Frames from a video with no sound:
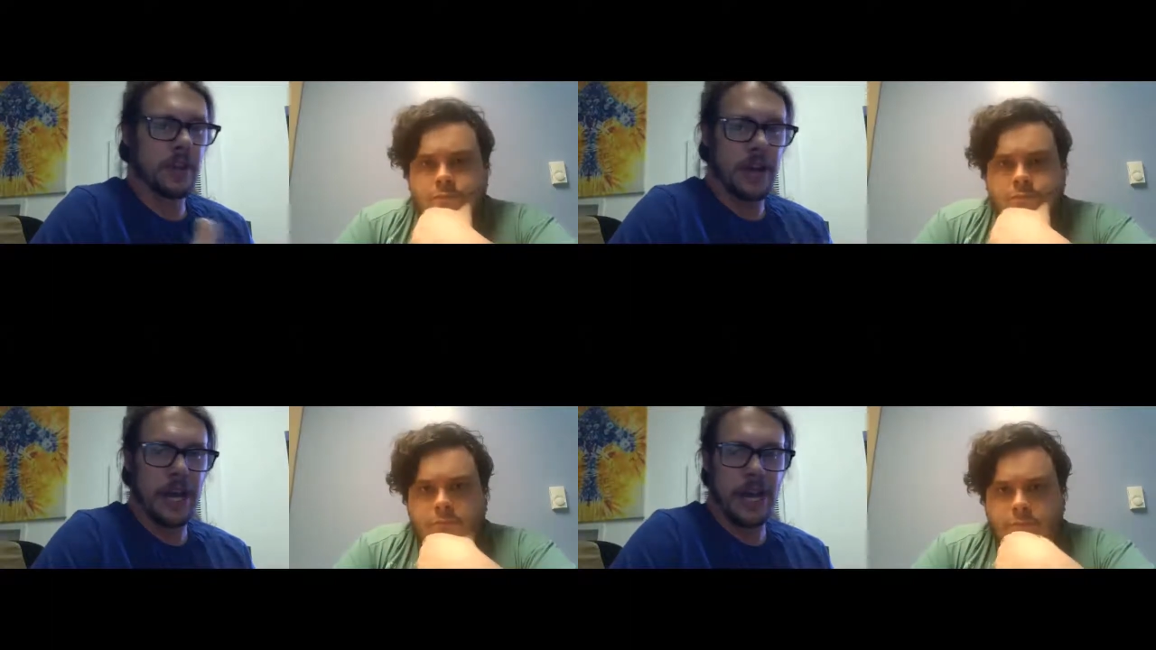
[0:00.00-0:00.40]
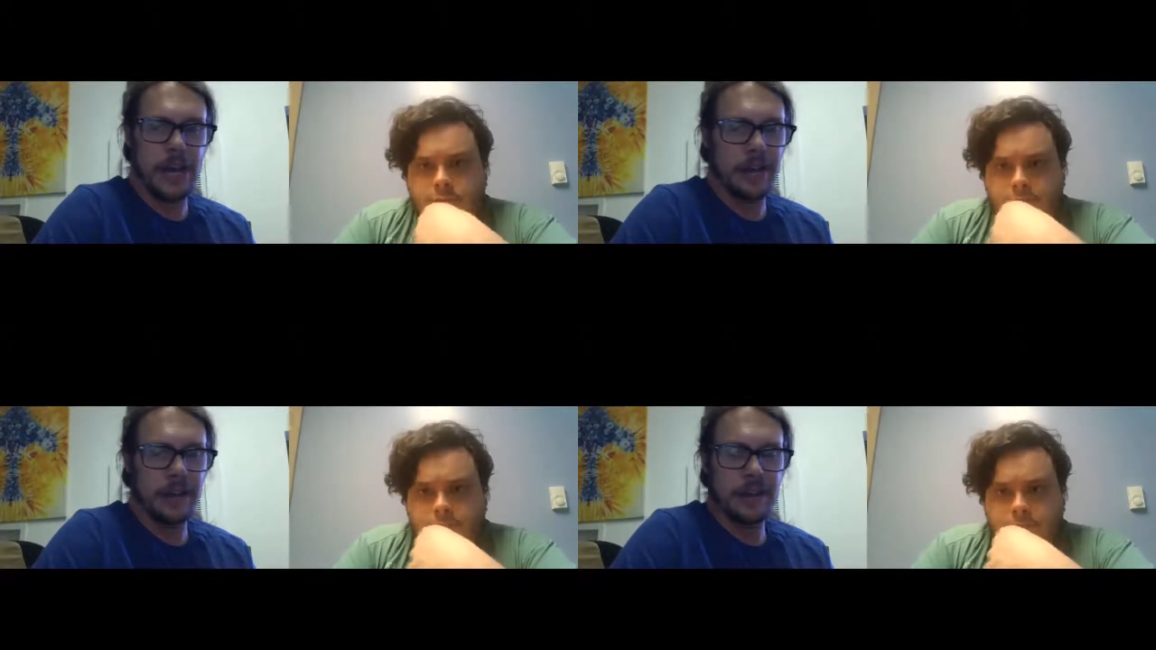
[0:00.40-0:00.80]

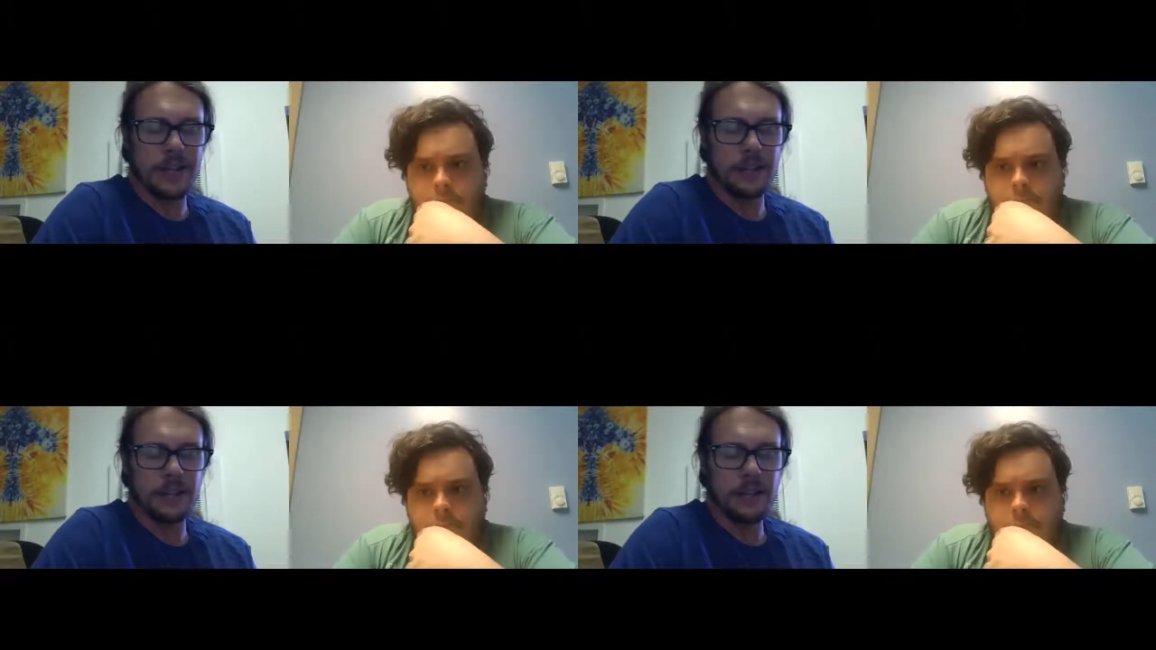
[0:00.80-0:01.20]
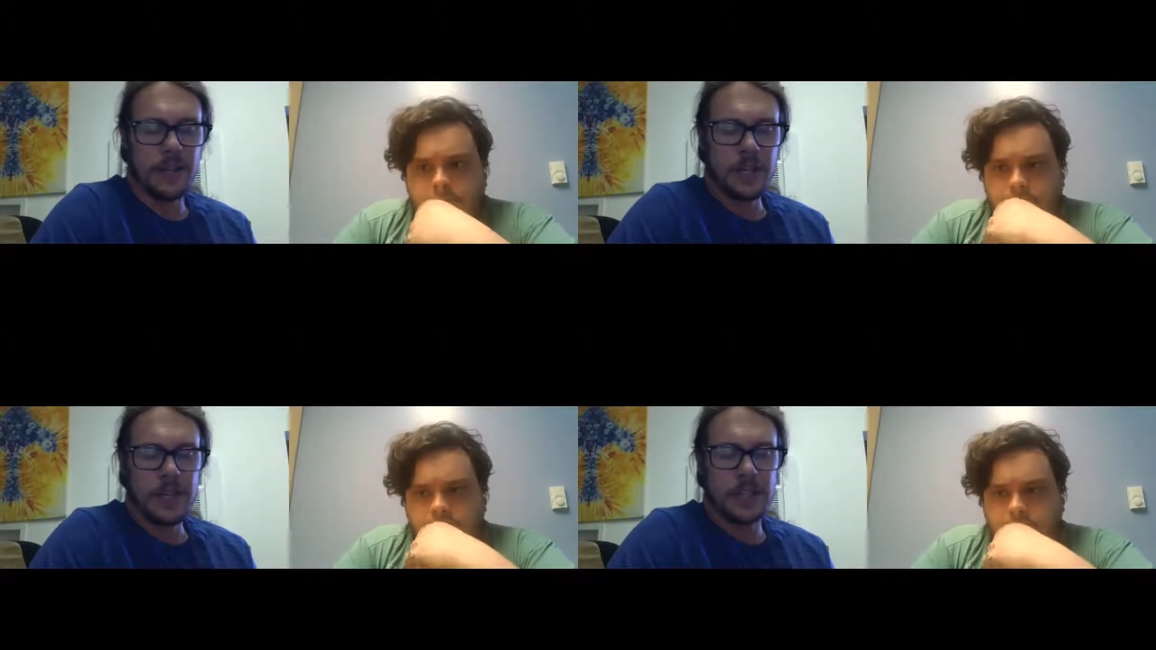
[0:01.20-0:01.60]
Speaker 1: uh, it's
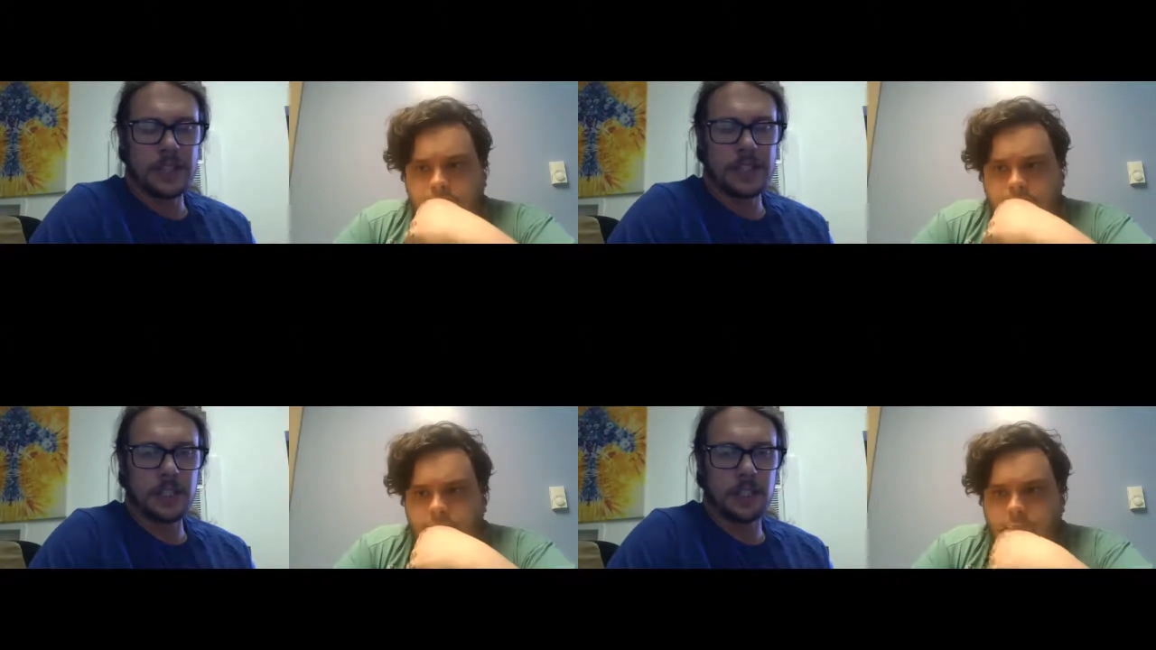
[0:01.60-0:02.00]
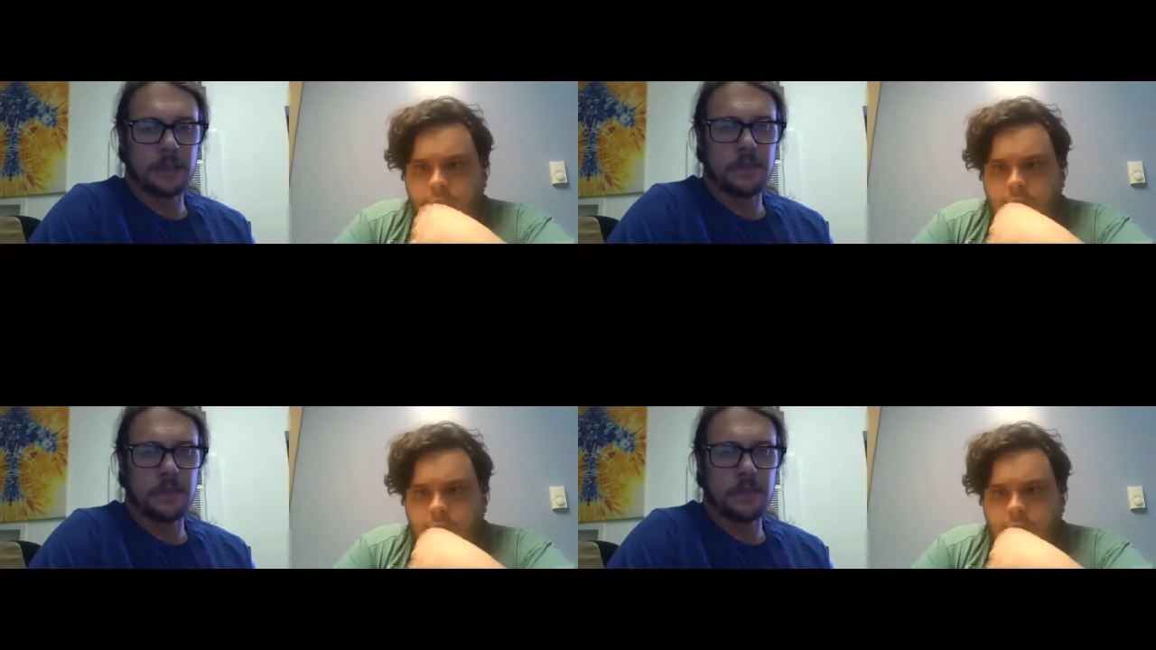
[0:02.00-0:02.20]
it still